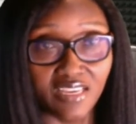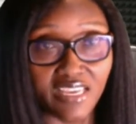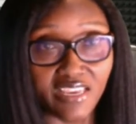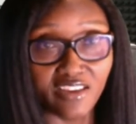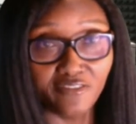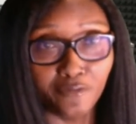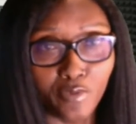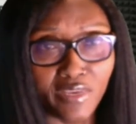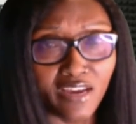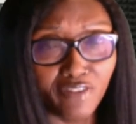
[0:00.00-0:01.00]
if
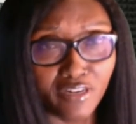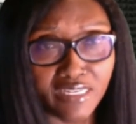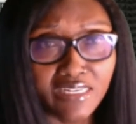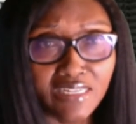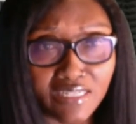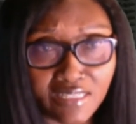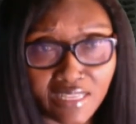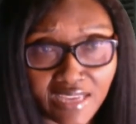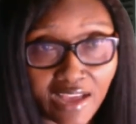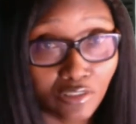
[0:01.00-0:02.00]
we ever need
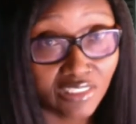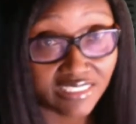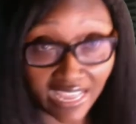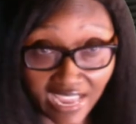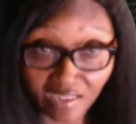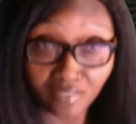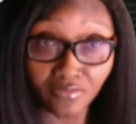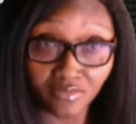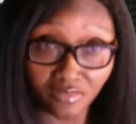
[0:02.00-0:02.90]
anything outside of